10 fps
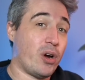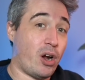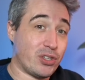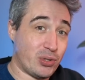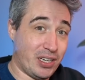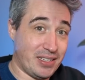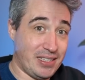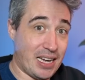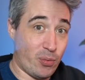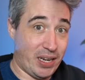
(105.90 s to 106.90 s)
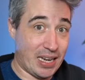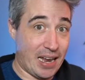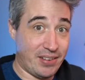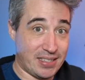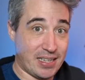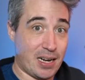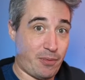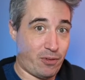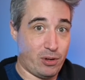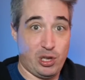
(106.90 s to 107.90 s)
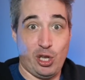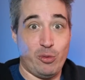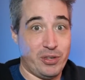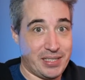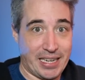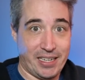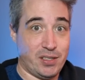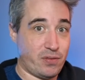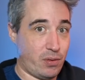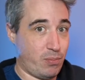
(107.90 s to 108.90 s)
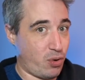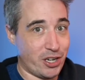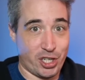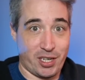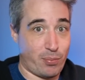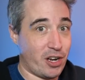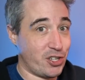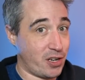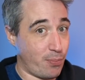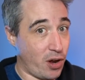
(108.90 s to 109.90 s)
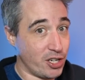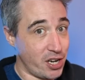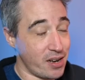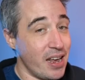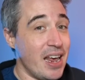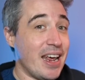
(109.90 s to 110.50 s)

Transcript: We're also gonna see how we can have it set up for global settings for project to project to project,